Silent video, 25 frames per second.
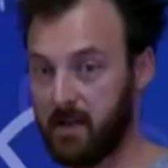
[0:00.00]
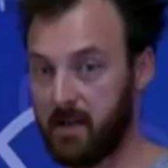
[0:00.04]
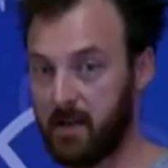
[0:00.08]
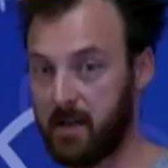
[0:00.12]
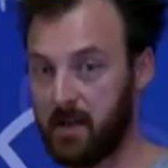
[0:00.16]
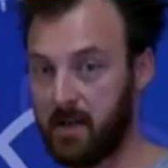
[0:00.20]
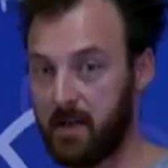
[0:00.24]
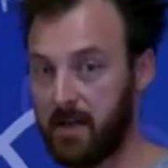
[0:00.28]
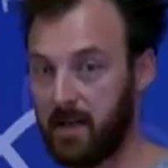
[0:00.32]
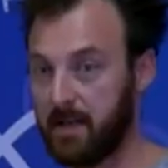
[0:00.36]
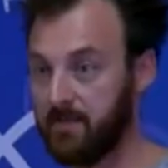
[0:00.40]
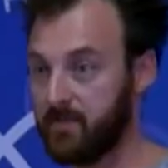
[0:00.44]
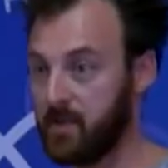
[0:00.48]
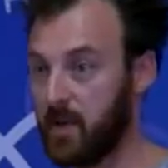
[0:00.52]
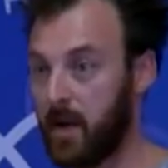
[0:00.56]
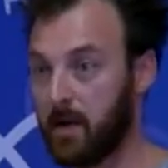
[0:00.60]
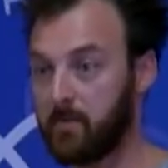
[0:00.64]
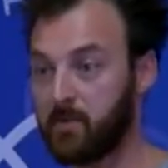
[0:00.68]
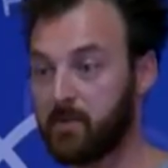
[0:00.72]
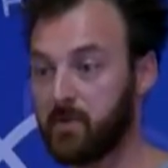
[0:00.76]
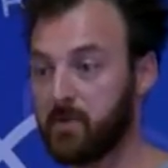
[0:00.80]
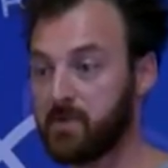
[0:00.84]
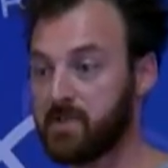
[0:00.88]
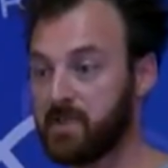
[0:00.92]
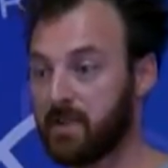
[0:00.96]
even
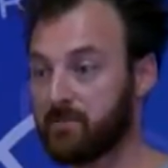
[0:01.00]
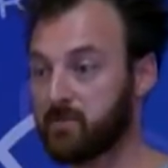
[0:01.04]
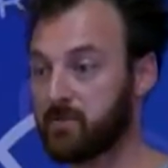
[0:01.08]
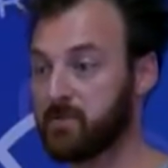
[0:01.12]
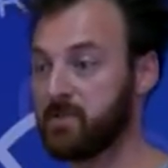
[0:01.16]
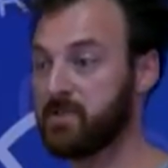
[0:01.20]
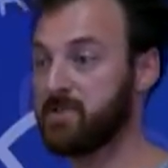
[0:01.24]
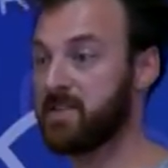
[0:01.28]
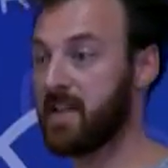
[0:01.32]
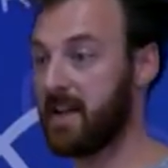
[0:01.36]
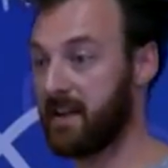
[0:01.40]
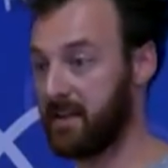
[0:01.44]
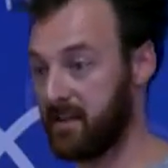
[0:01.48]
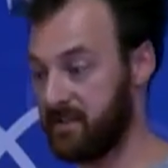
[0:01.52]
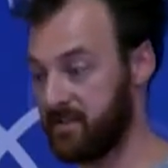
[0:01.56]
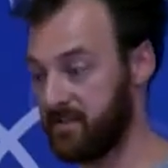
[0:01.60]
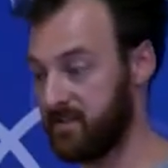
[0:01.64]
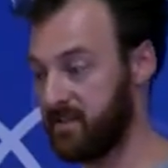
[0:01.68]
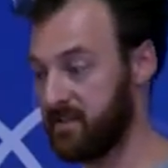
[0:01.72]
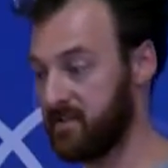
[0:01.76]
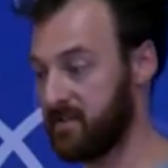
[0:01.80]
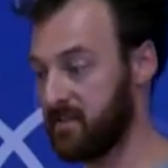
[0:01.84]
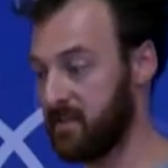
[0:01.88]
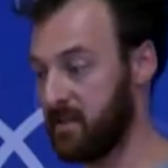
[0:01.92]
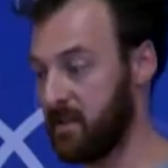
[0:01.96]
up to several
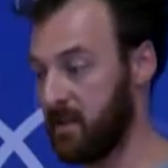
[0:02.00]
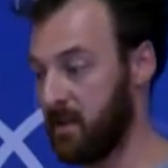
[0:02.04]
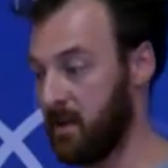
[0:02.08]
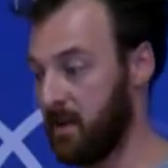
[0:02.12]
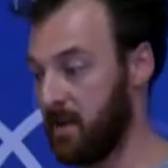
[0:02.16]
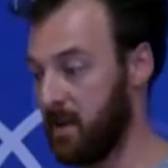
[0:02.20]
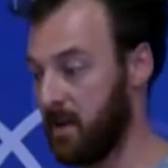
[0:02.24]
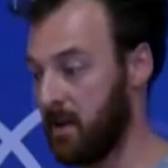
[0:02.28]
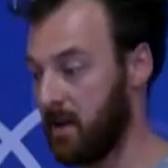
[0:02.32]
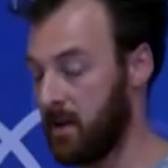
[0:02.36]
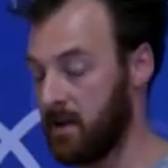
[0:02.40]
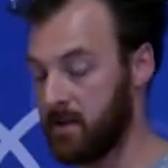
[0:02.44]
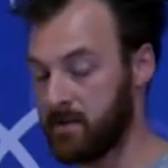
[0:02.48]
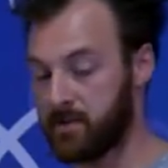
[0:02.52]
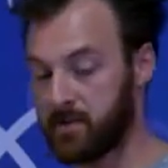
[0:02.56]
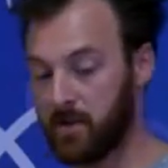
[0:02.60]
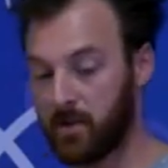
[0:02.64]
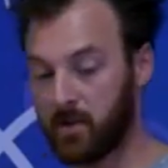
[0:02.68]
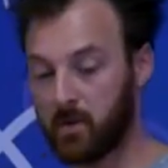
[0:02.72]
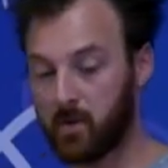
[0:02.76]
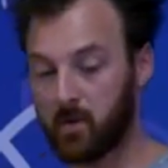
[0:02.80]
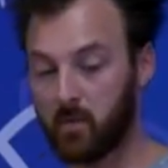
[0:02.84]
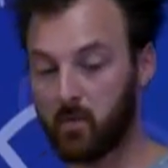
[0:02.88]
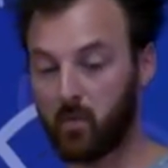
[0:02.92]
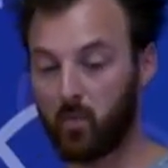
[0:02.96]
seconds.
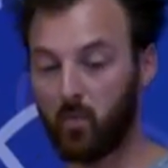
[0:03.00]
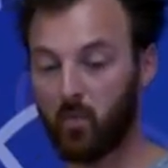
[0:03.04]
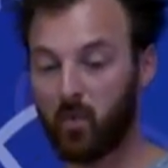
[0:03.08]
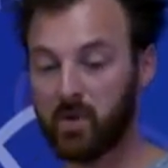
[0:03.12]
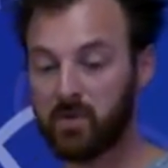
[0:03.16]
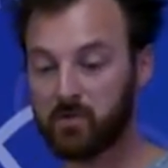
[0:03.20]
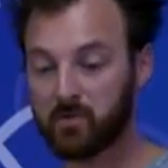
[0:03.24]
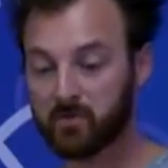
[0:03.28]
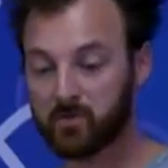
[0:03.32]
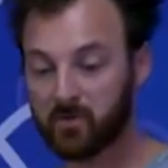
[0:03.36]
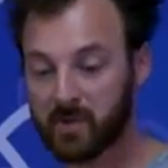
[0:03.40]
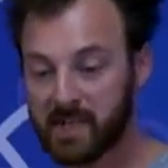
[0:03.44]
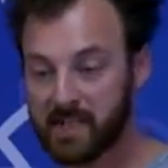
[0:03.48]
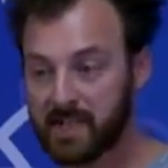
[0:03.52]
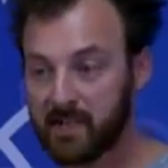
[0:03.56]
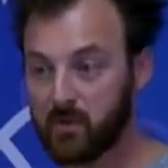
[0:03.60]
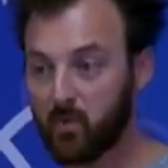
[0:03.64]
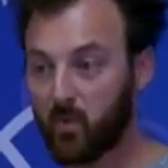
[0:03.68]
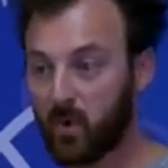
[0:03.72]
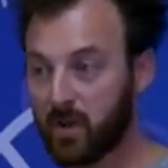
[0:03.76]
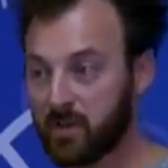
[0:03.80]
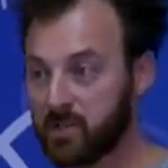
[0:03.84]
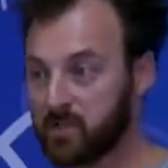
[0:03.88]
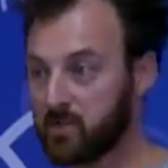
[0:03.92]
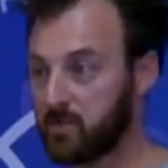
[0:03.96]
So what you really
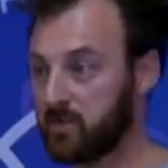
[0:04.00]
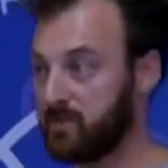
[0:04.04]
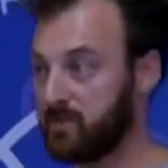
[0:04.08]
want to